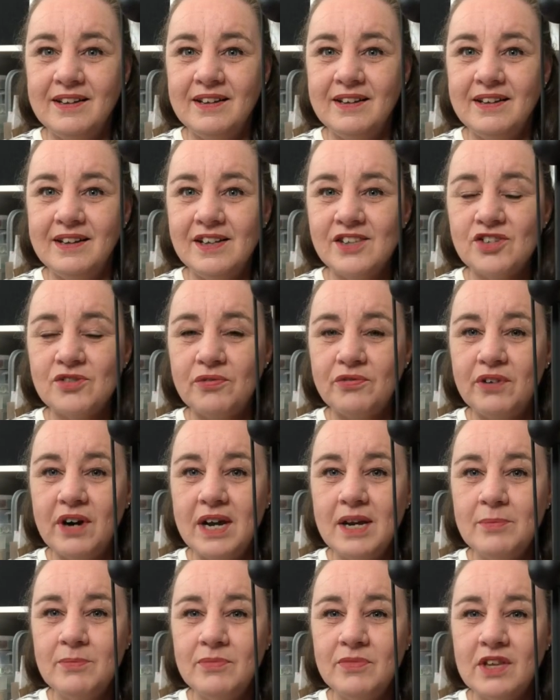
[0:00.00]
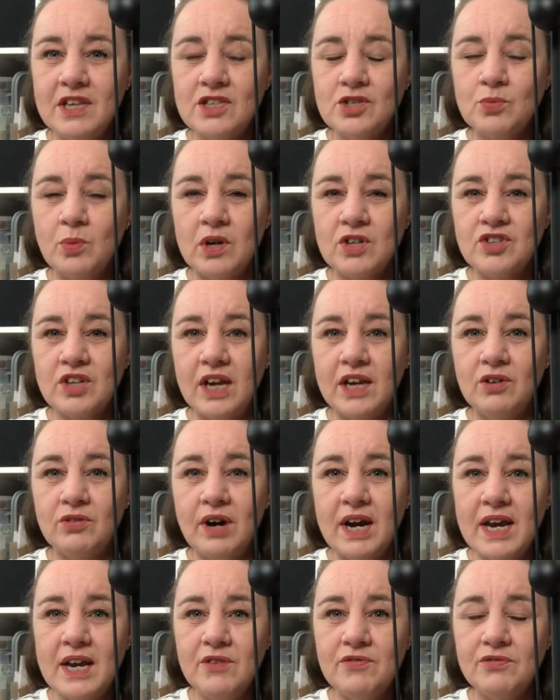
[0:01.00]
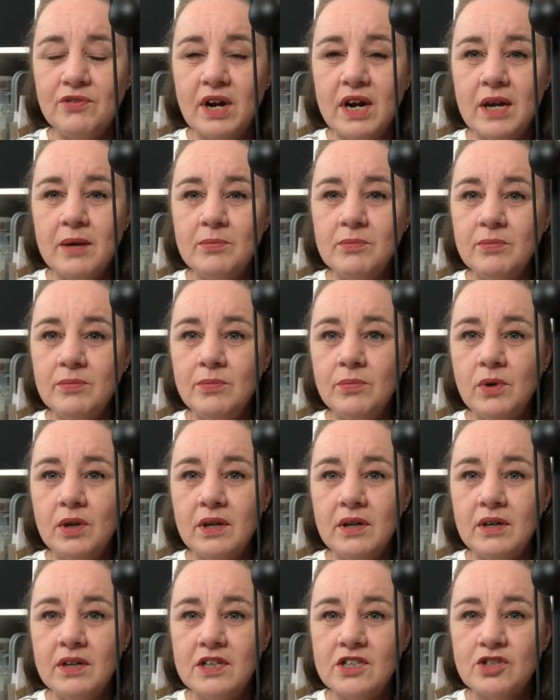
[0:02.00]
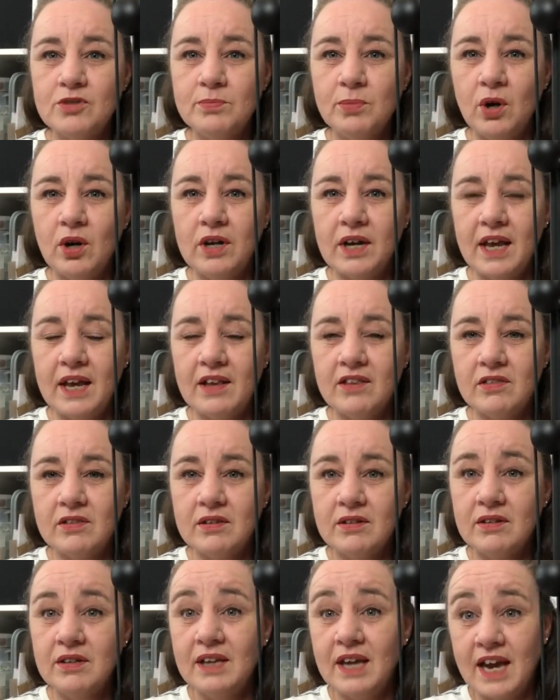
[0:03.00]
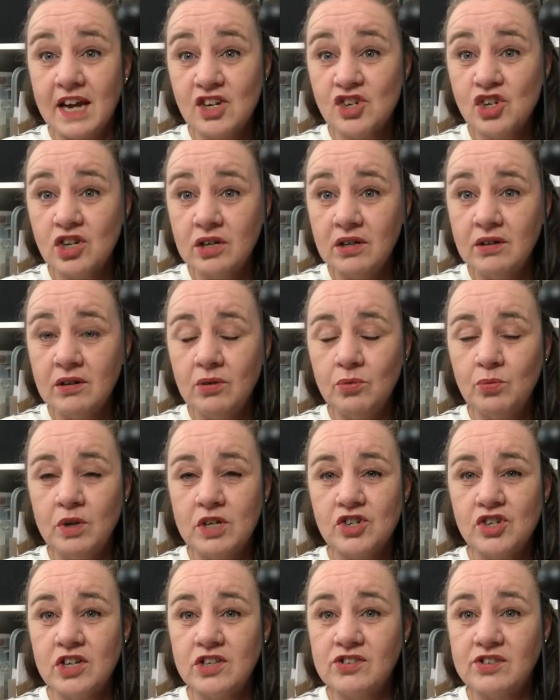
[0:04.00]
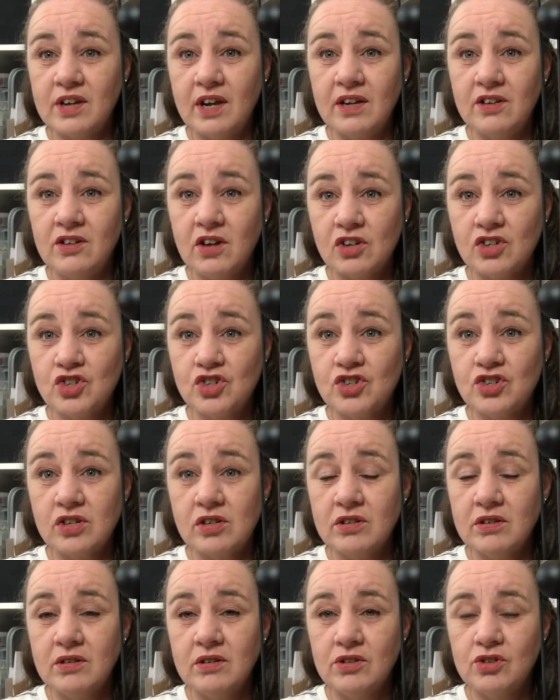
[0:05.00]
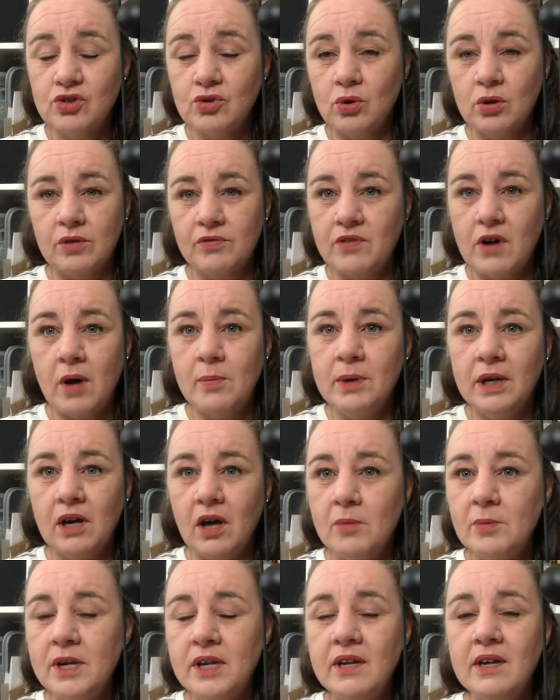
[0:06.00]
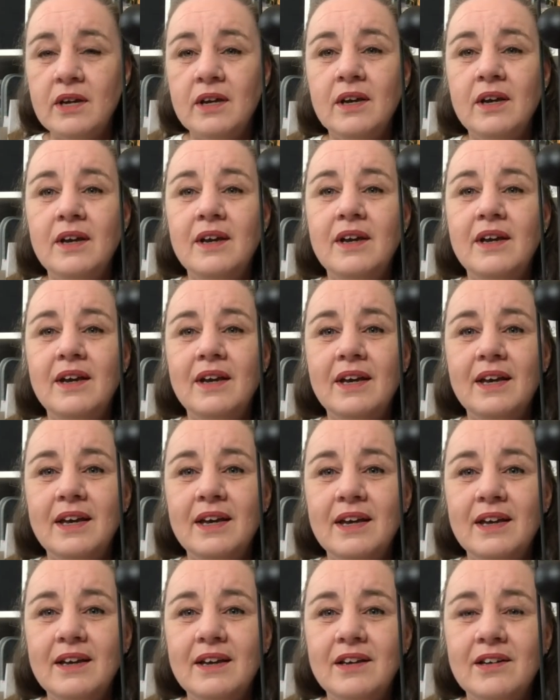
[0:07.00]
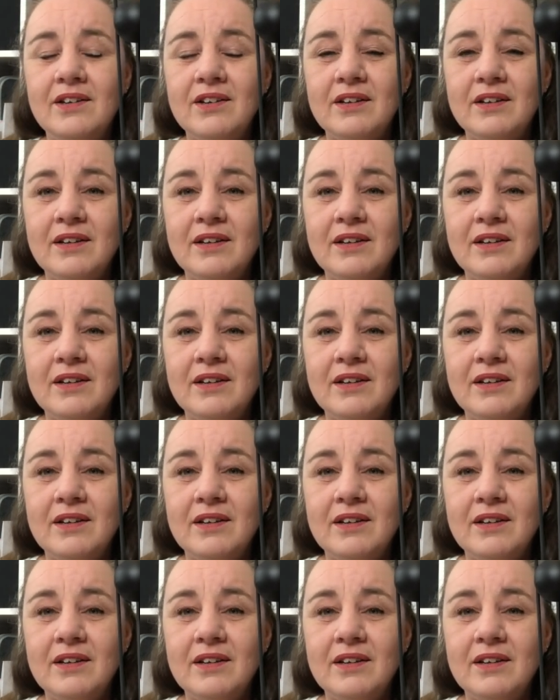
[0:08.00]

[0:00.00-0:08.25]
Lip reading: It's a frame. This was a gray frame. It's bought at the Action, which is a Dutch sort of Hobby Lobby, and